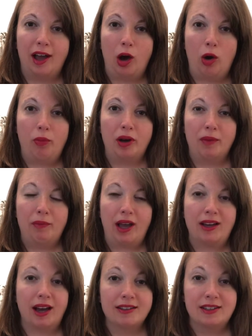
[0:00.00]
help my
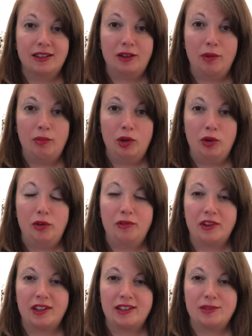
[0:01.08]
cousin move
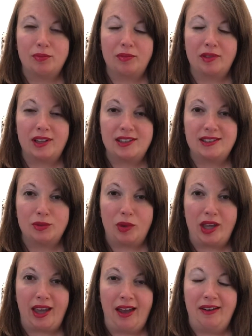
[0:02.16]
this
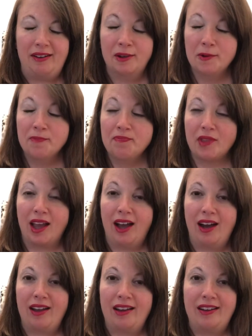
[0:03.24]
weekend
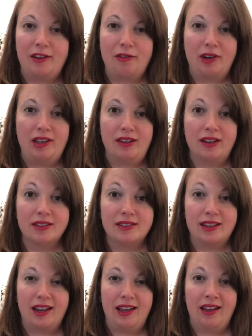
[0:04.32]
in a different
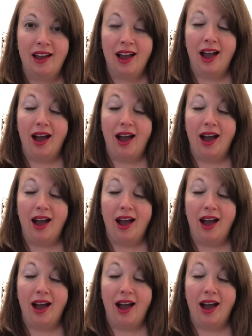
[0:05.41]
city.